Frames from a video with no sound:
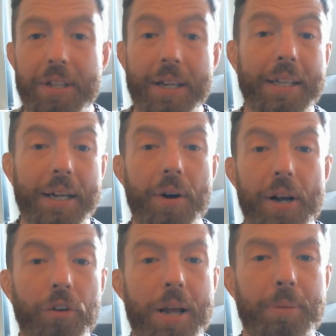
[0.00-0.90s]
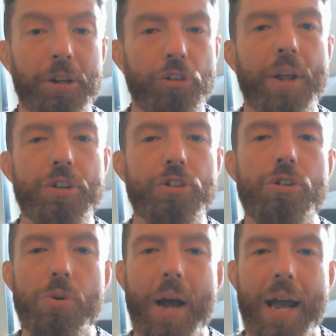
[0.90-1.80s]
to clear agreements so that
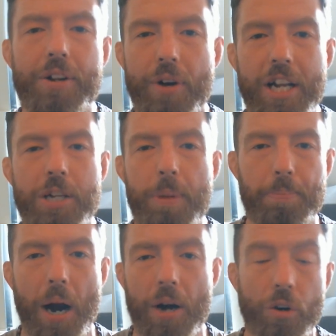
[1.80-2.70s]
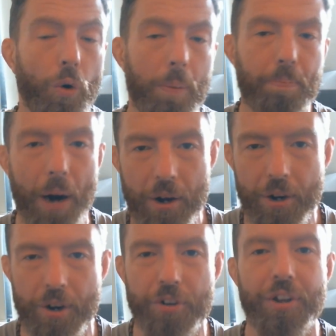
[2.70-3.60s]
you and your intimate partner or
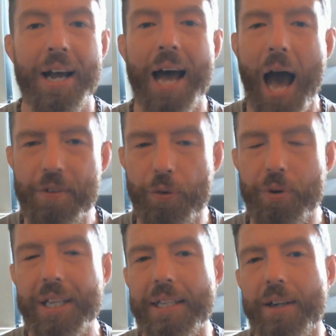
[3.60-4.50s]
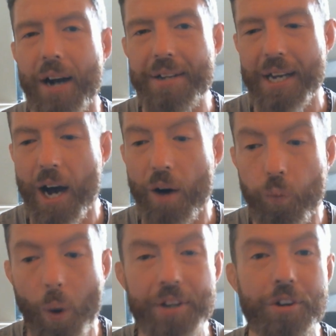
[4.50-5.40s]
partners have a really clear idea of
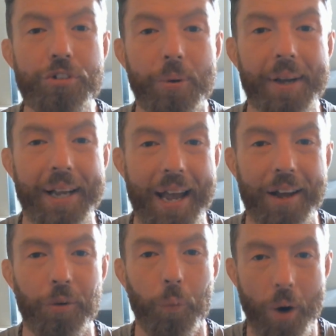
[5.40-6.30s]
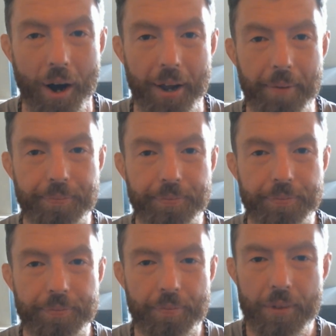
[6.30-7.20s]
what you're doing and why.
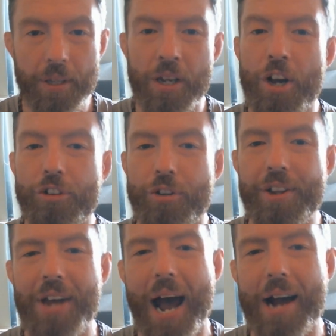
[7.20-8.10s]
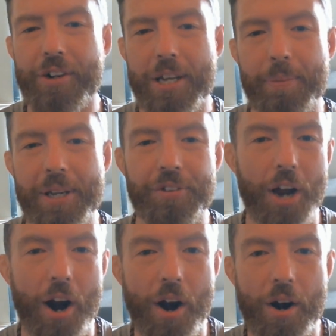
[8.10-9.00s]
So this acronym
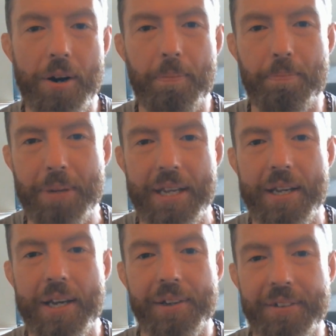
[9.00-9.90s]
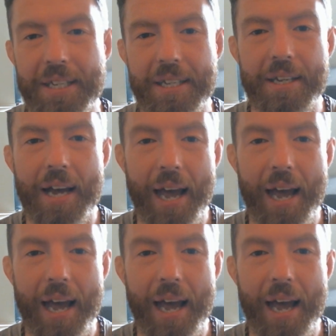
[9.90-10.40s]
is RBDSMA.